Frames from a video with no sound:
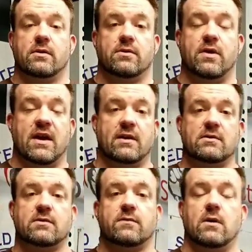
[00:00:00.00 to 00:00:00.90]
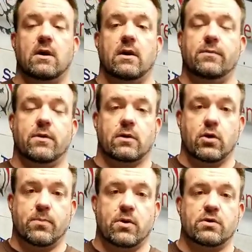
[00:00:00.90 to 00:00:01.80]
the things, the
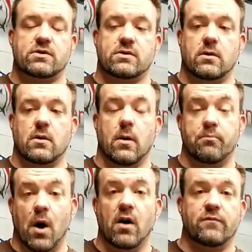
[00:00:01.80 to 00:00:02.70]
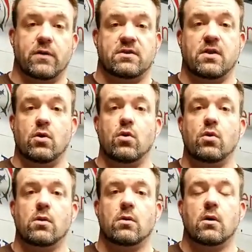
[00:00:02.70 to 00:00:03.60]
grippers above the
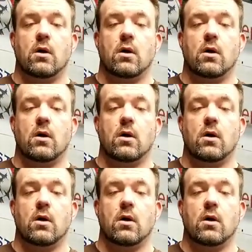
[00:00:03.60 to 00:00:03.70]
two